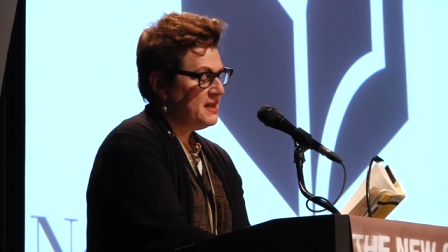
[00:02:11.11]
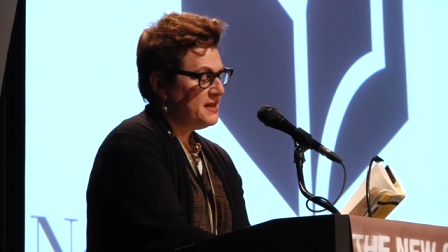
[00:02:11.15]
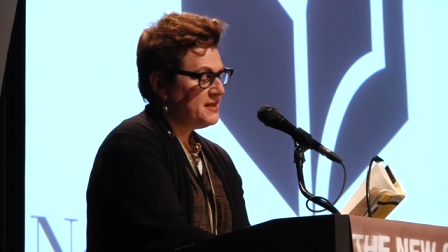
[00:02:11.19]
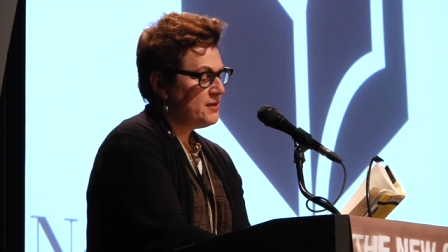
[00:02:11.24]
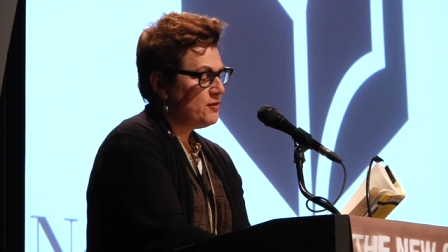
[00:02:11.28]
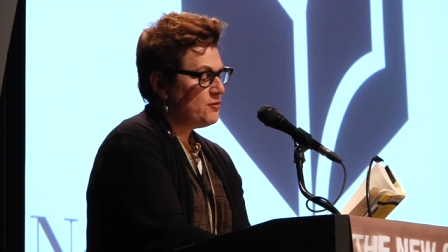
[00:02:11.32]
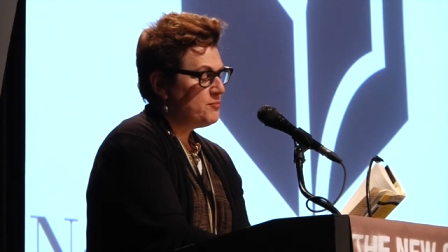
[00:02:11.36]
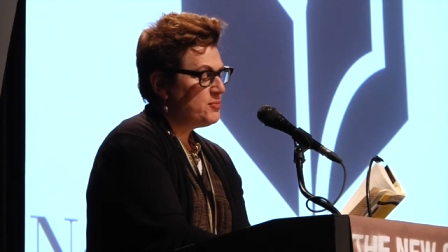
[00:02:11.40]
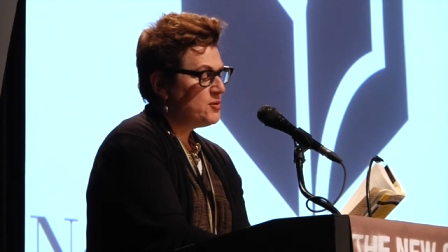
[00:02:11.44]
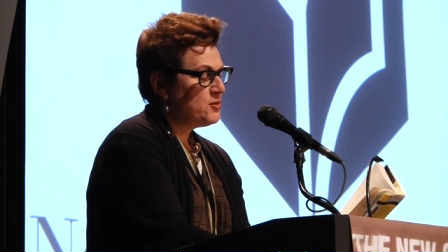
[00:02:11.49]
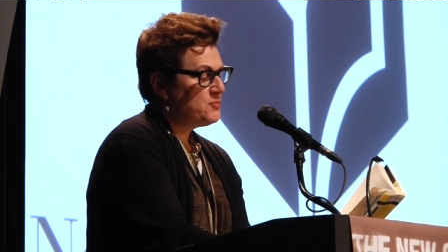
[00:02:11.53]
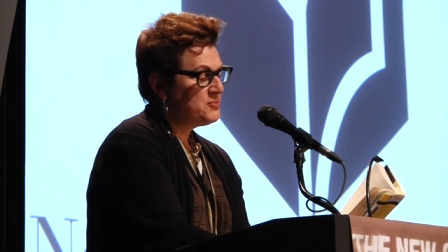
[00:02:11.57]

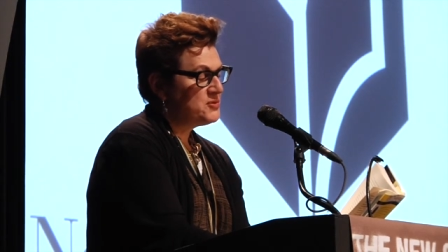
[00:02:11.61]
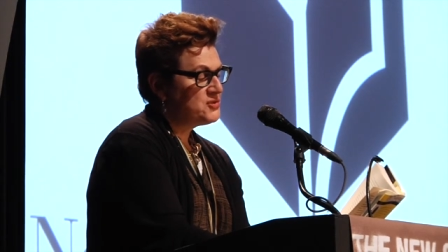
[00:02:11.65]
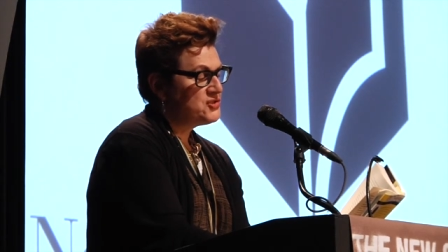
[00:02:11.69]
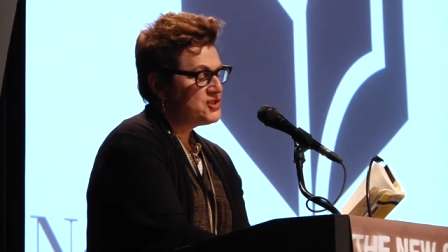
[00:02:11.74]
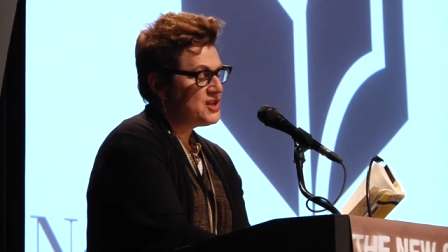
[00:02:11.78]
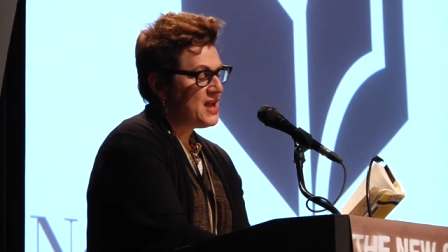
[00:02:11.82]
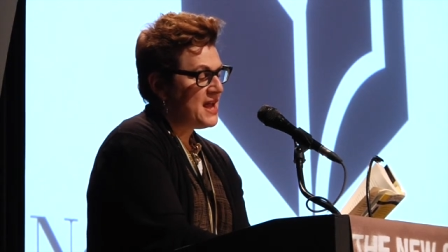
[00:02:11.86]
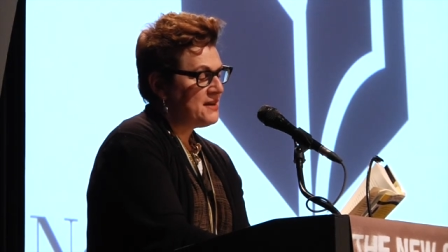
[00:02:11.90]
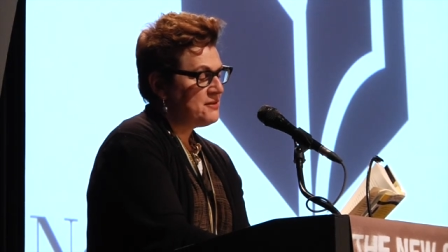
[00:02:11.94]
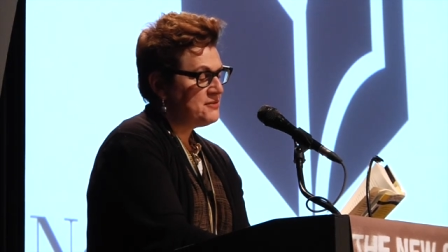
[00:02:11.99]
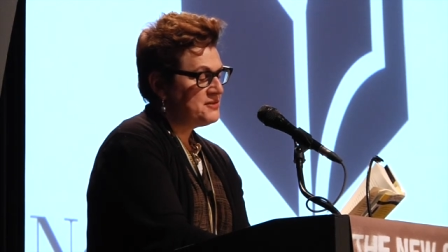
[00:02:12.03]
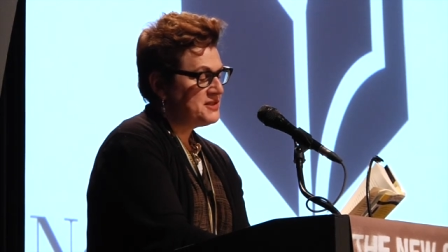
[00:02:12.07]
There are purple
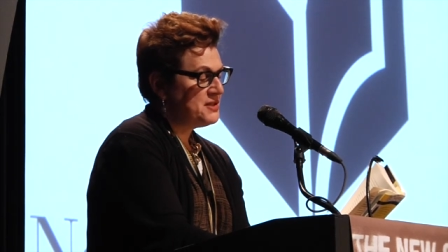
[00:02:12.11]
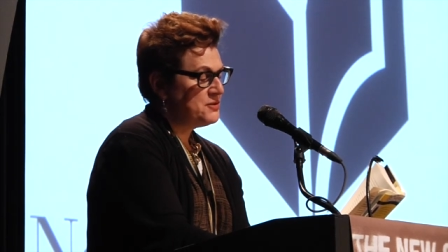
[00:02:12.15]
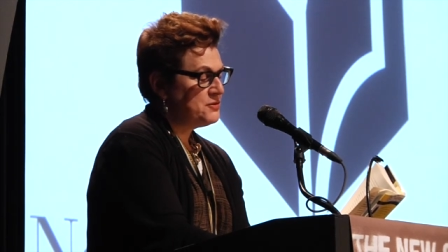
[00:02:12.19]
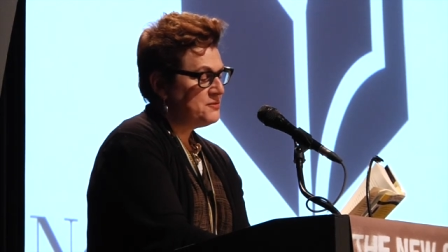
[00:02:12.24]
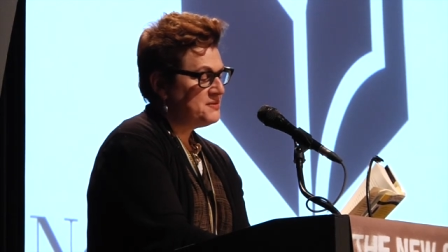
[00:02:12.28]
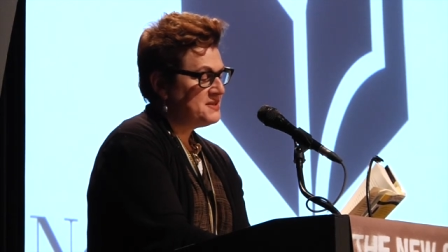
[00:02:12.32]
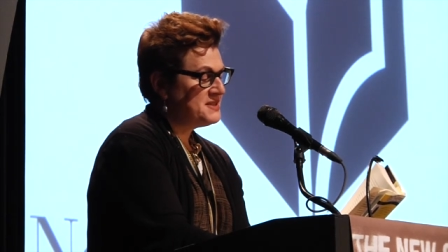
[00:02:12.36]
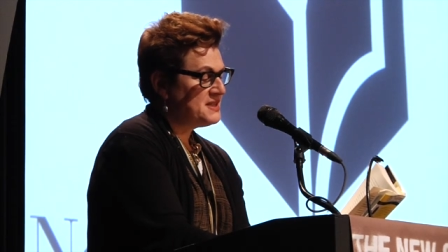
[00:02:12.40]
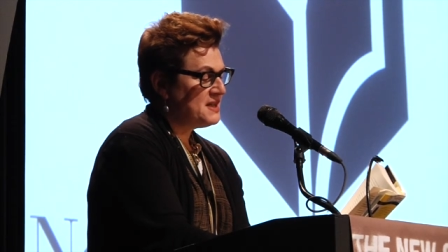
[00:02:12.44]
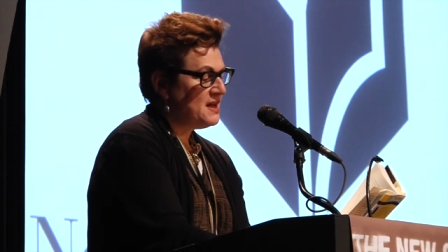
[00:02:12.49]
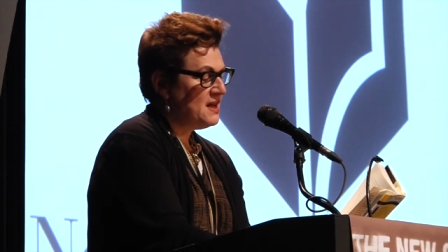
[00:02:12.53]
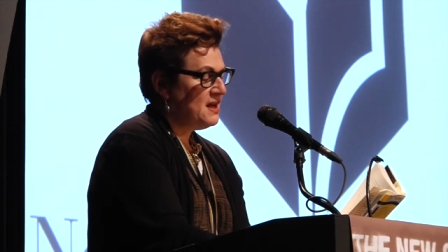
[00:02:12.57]
shadows under
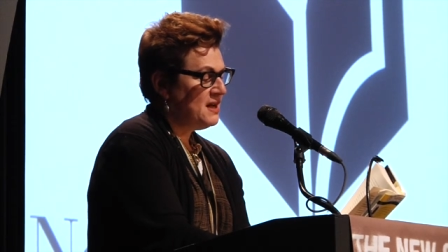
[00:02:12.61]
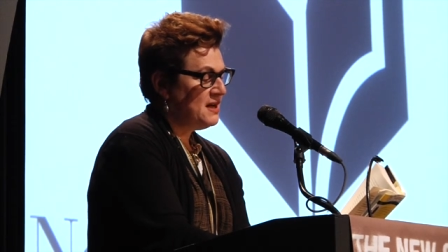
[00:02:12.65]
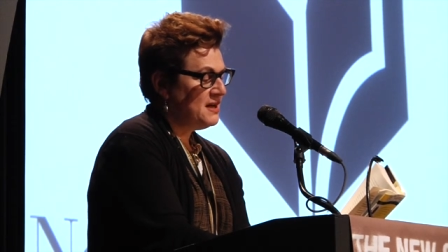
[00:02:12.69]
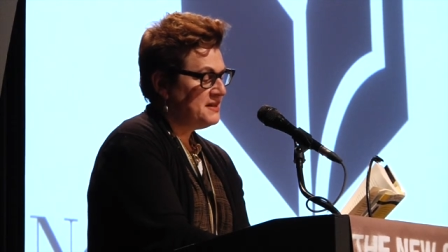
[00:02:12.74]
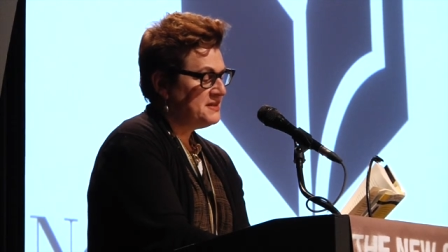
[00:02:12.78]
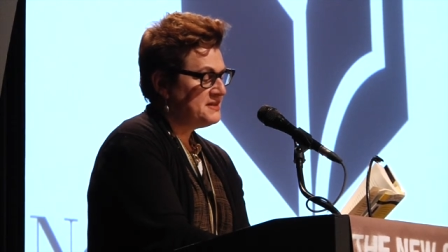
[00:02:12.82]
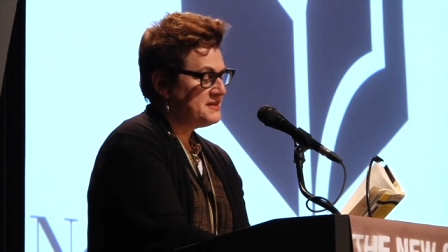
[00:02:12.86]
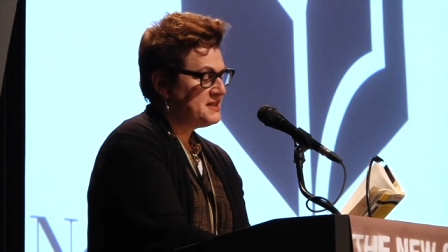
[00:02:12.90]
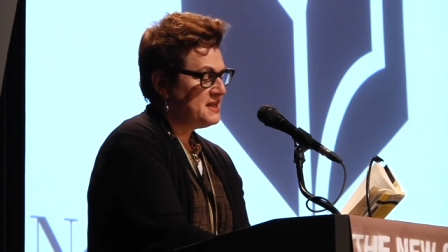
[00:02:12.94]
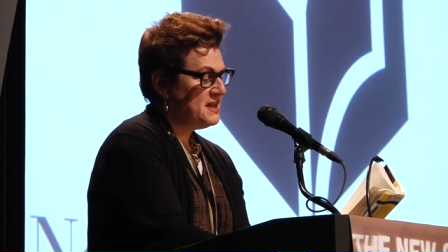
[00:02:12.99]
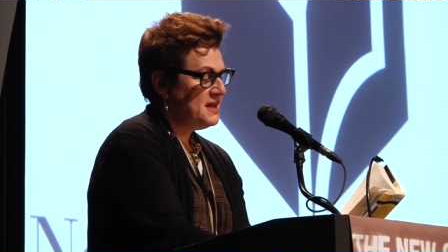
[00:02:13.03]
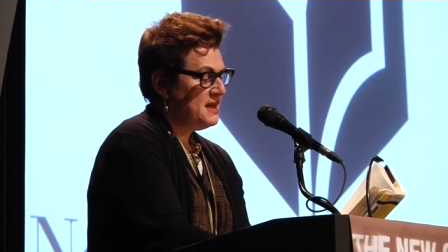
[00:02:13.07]
his
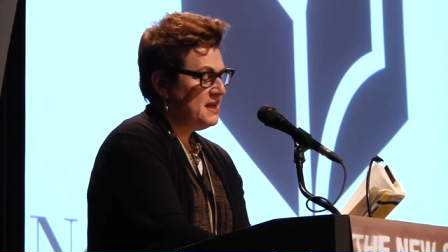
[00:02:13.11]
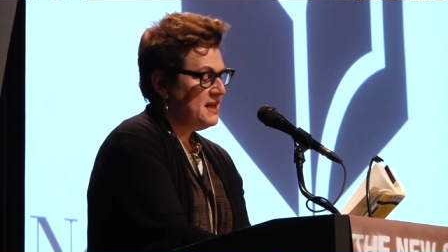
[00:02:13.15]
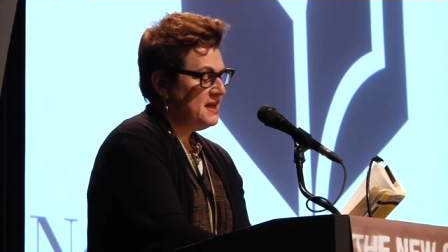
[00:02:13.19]
eyes.